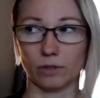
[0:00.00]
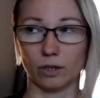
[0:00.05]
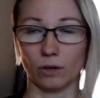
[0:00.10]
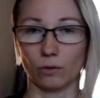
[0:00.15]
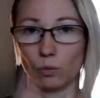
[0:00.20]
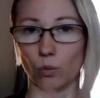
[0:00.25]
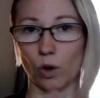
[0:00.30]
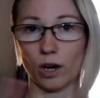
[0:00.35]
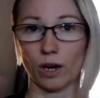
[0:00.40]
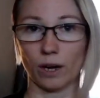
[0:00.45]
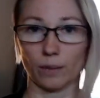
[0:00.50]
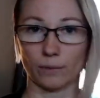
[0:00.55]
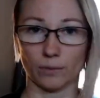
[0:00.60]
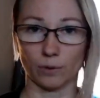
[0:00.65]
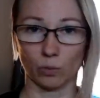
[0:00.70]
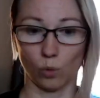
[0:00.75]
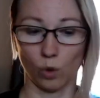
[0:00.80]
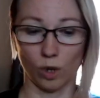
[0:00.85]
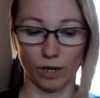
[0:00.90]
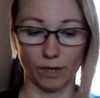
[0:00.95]
of what
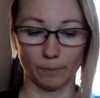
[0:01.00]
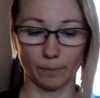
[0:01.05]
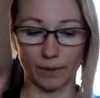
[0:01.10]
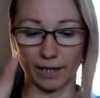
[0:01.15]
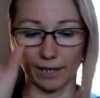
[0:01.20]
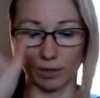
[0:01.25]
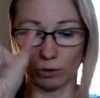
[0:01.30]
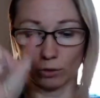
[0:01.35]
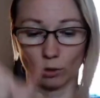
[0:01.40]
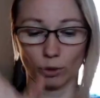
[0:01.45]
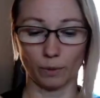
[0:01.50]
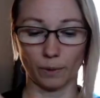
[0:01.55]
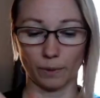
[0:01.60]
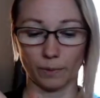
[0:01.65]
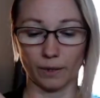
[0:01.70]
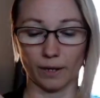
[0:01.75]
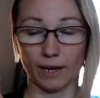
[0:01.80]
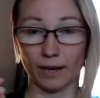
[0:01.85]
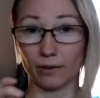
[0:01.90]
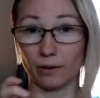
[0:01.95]
comes what, but I group them
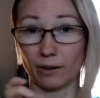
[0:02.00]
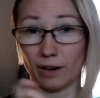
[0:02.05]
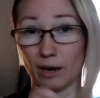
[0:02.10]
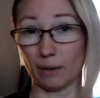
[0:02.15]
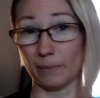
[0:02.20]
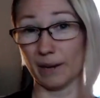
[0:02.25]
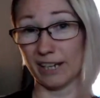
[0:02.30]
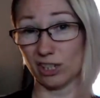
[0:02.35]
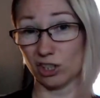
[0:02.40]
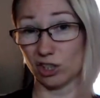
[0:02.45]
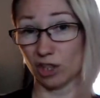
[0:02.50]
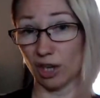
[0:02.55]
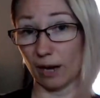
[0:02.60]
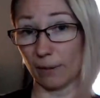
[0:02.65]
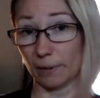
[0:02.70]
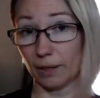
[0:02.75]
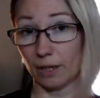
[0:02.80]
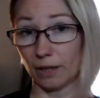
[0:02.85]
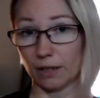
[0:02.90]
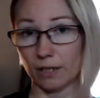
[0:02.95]
together on my
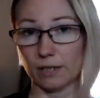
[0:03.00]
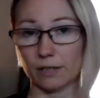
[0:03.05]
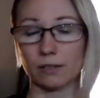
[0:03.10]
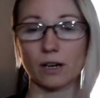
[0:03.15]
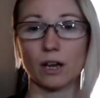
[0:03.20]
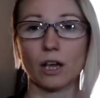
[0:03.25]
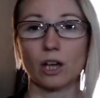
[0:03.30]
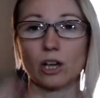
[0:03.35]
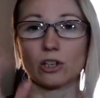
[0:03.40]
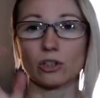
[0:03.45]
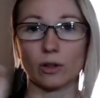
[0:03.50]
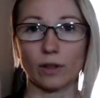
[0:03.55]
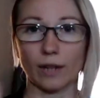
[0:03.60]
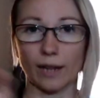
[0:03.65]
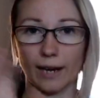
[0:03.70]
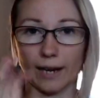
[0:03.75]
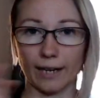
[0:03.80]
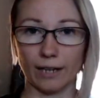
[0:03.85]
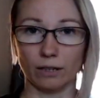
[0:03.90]
shopping list so that